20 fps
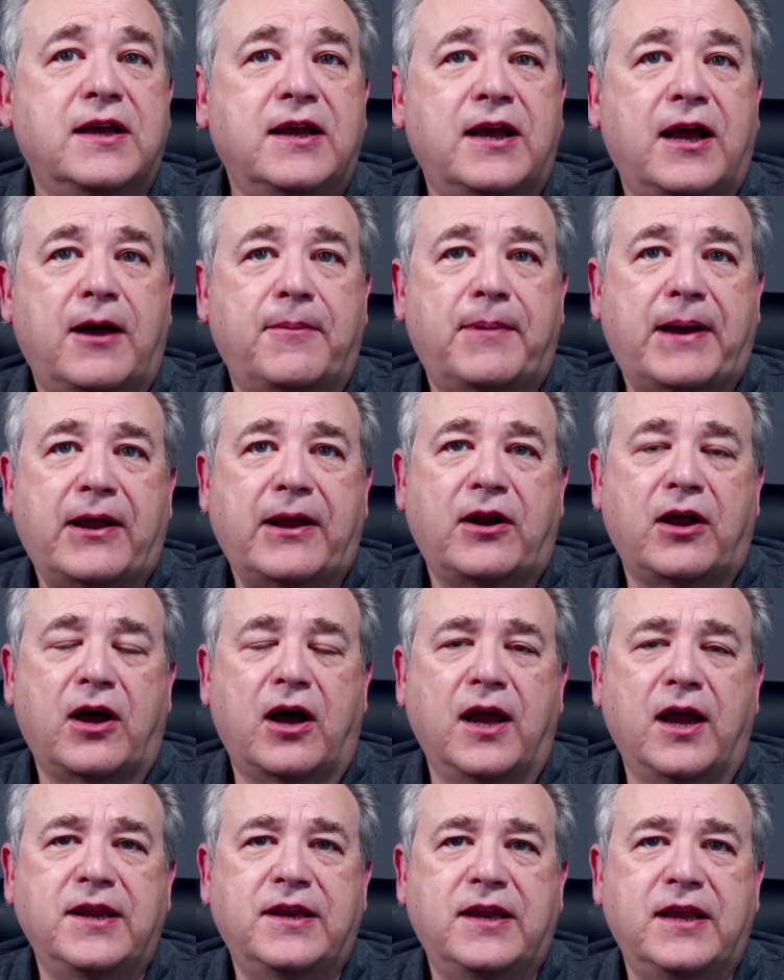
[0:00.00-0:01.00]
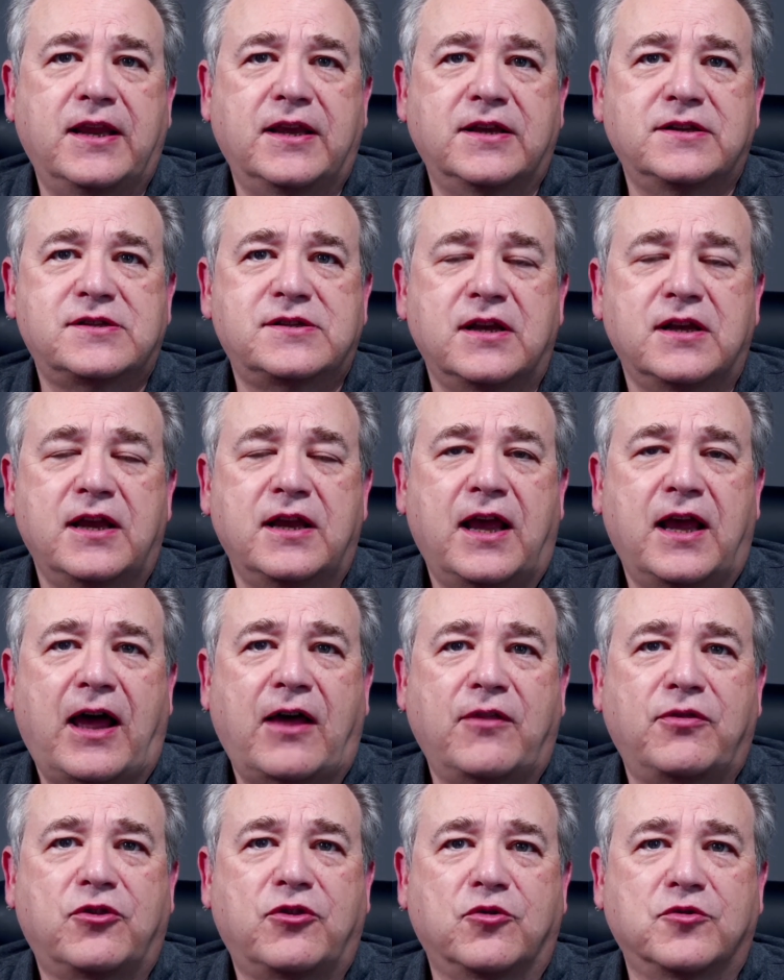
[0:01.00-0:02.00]
about ideas
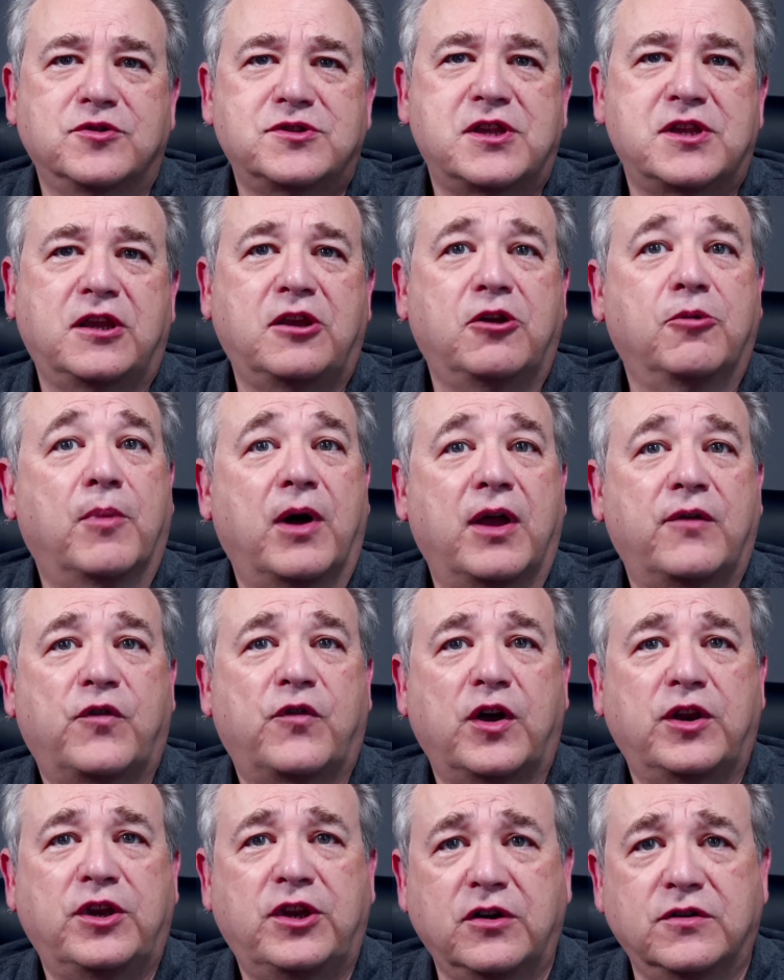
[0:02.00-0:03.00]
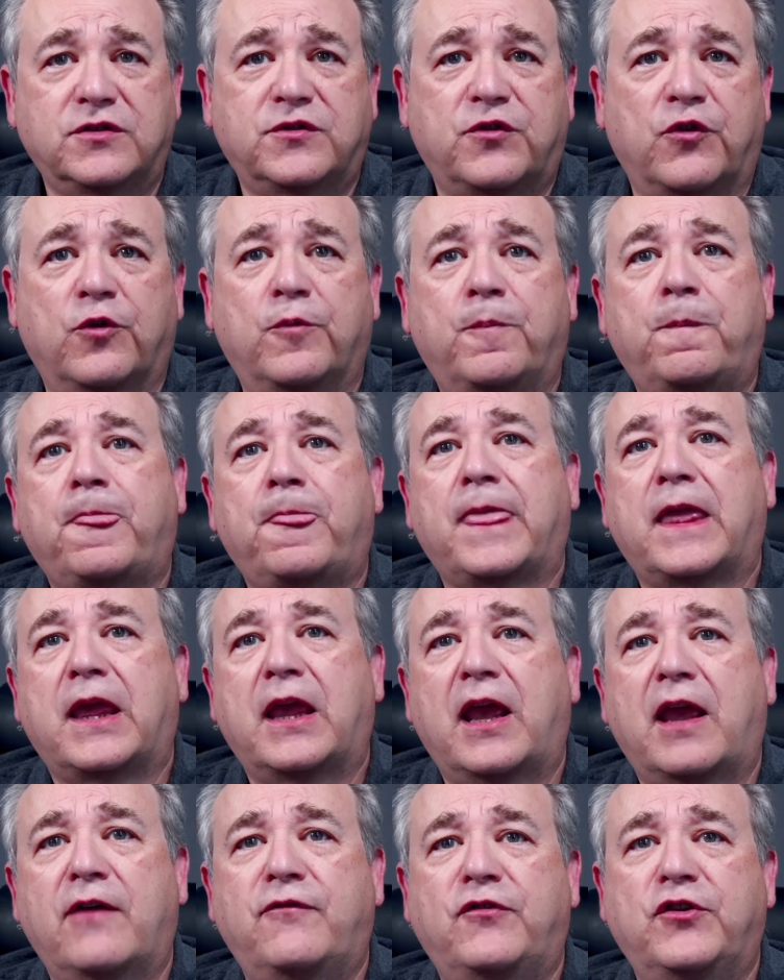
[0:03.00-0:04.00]
and thoughts that you might find useful.
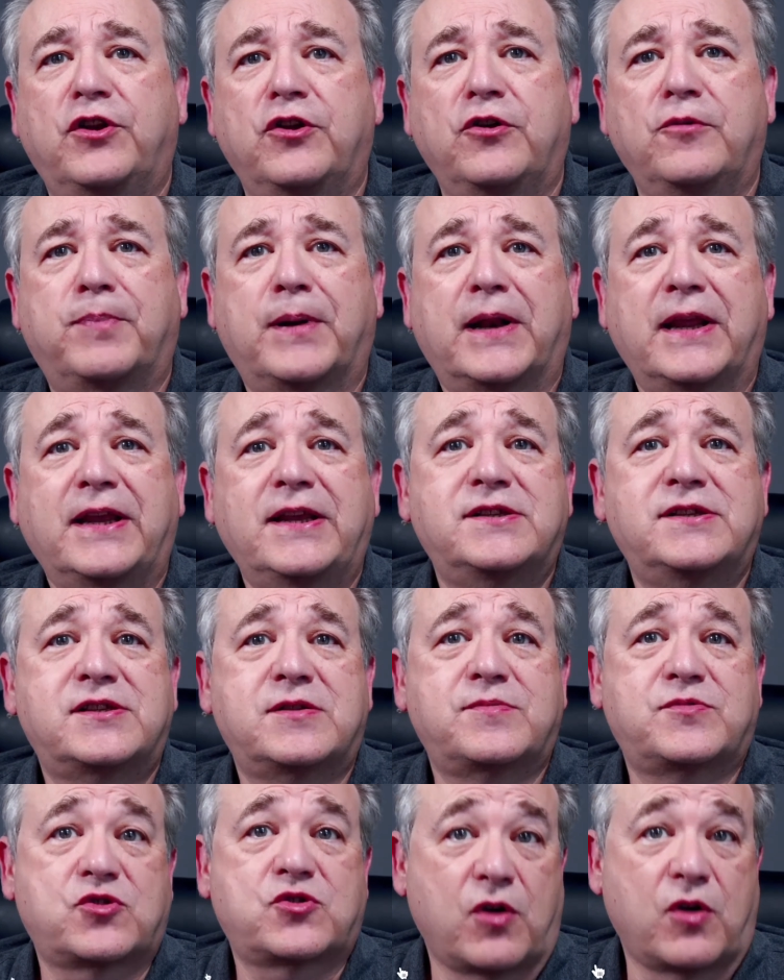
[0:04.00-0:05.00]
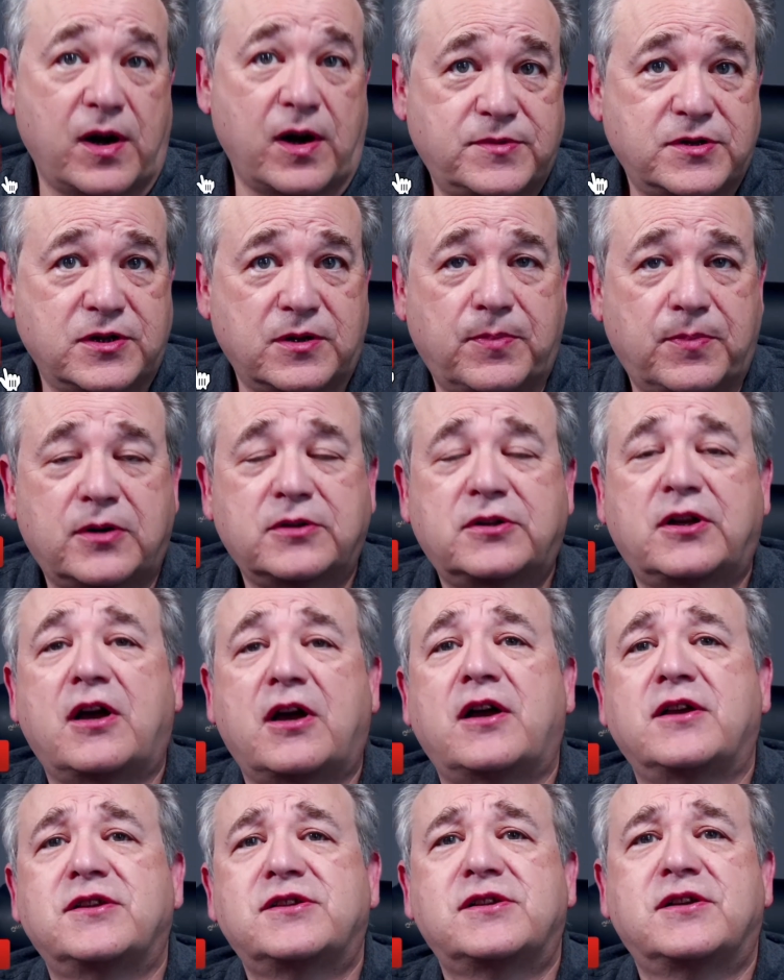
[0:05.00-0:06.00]
If you do, please subscribe to the
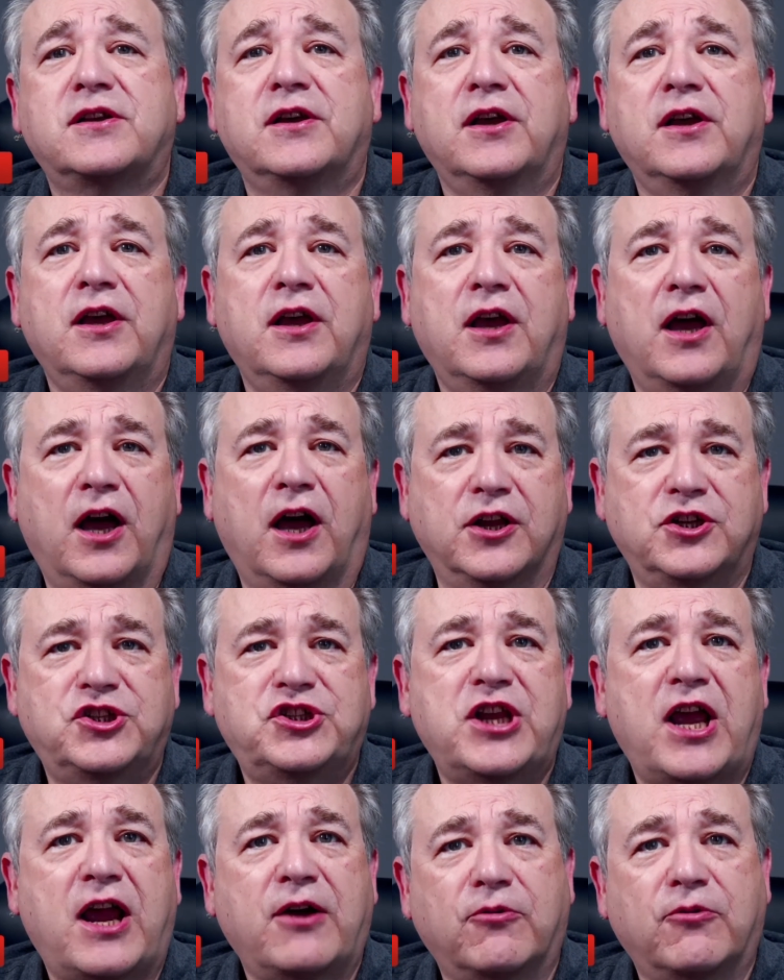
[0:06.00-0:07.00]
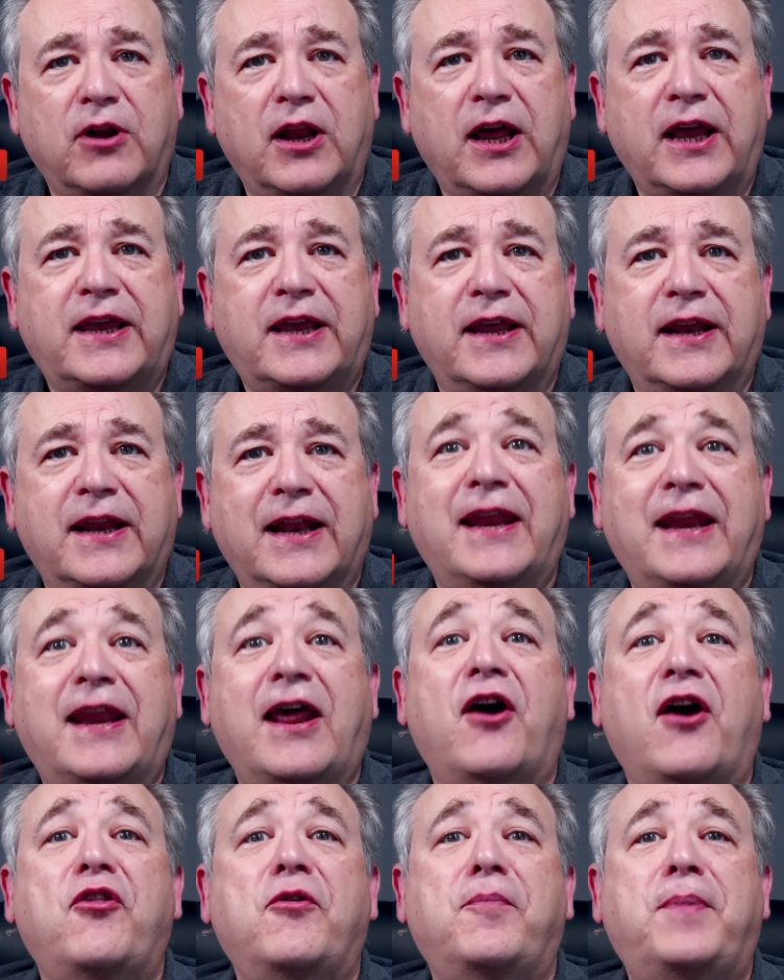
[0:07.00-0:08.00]
podcast, share or like it, and let
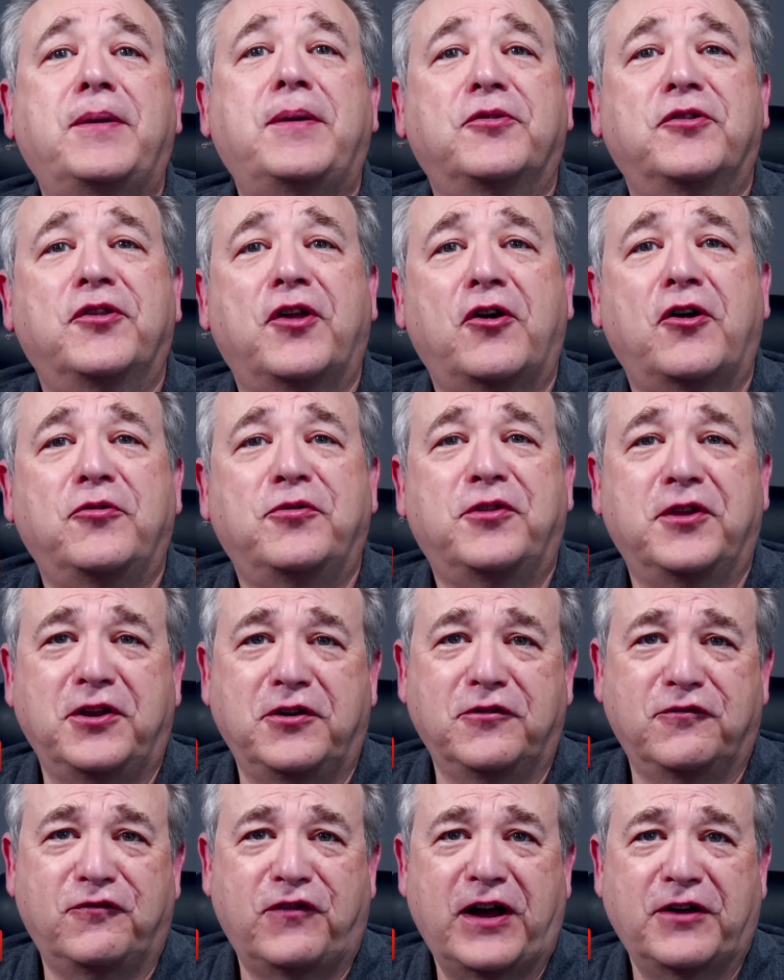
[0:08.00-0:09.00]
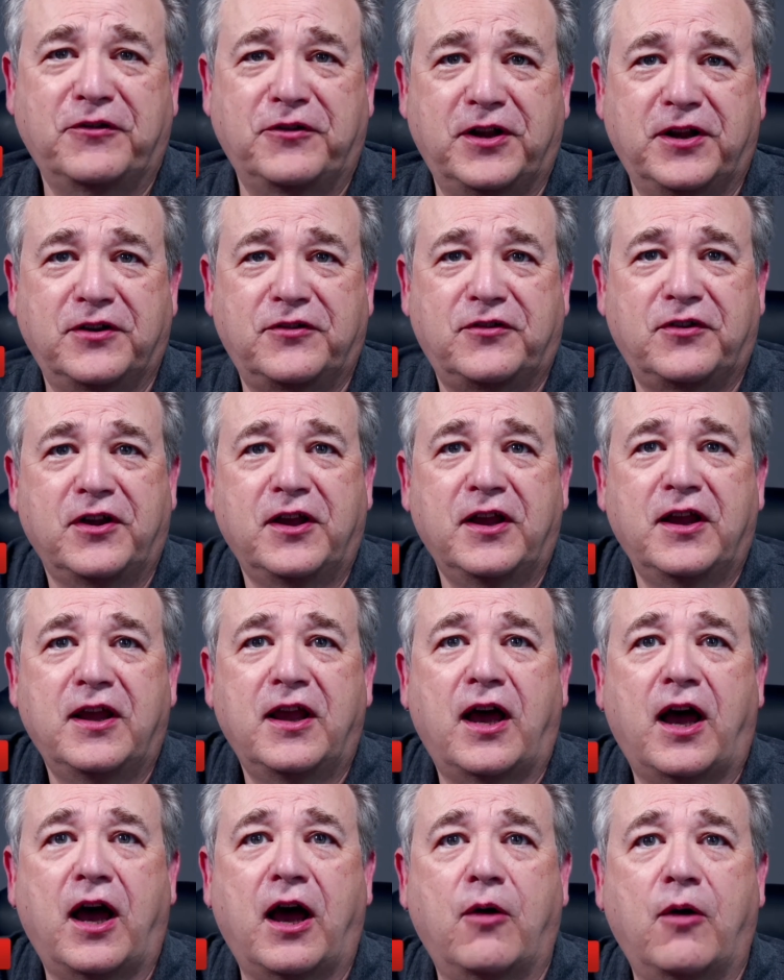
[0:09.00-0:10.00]
other people know that you found it.
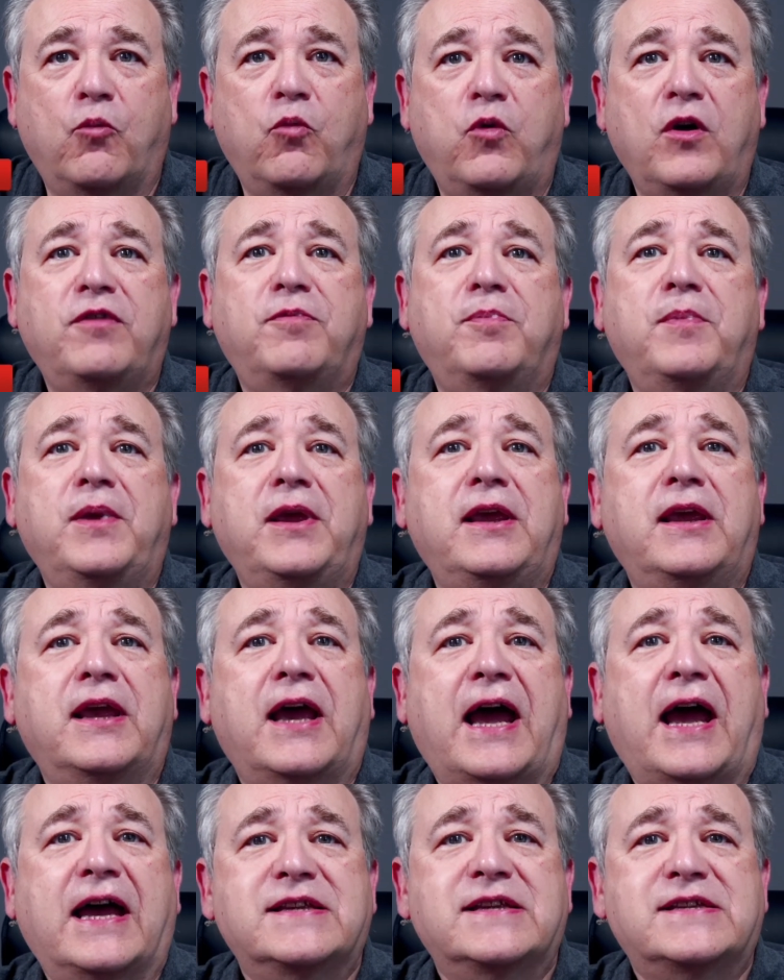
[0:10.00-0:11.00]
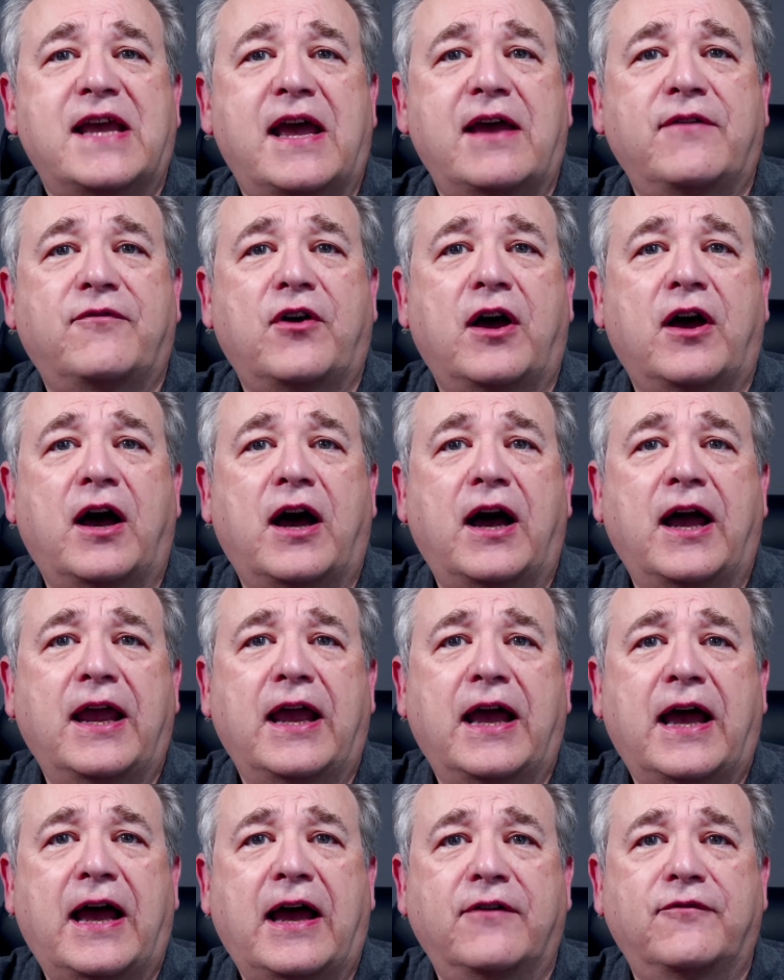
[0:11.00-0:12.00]
With me, as ever, I
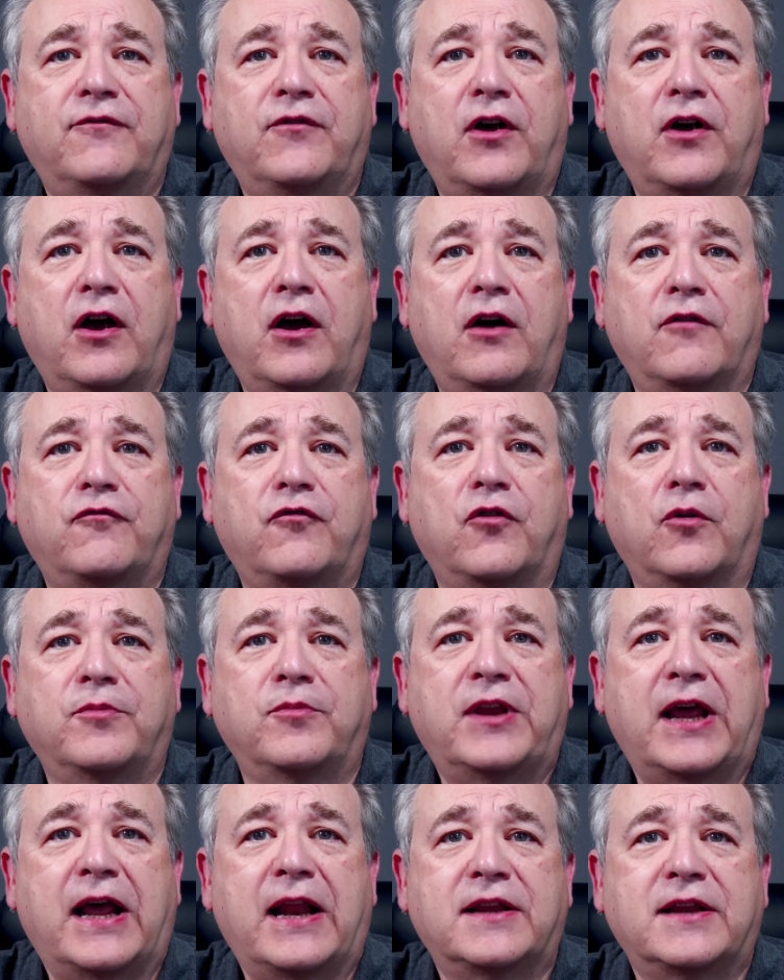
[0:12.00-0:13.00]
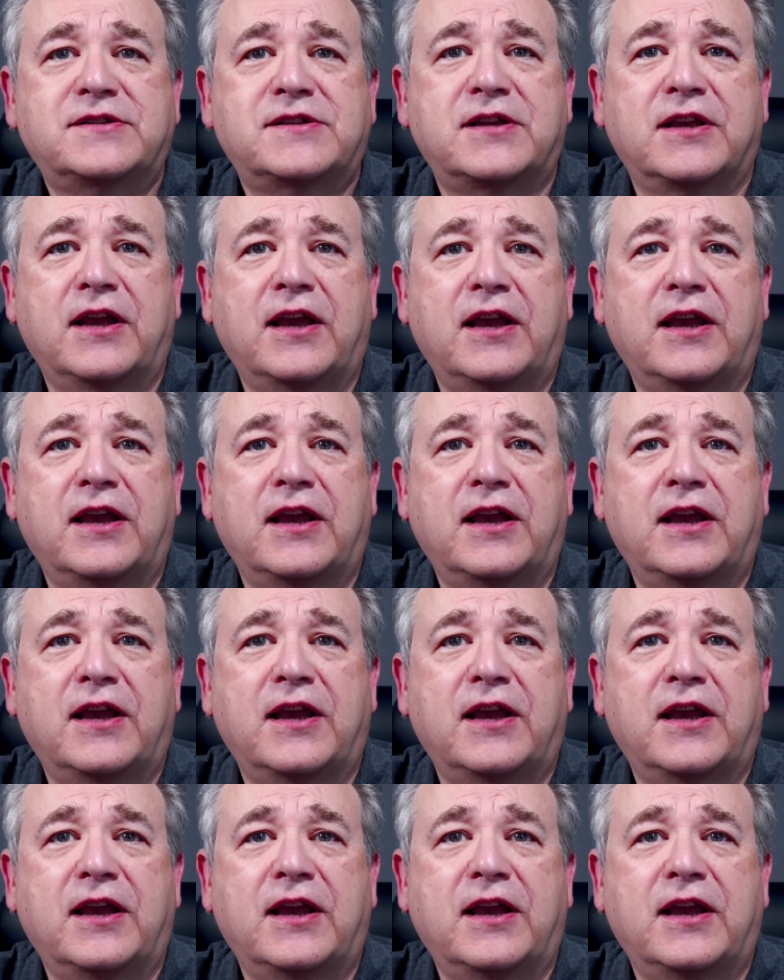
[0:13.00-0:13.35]
have from Dallas,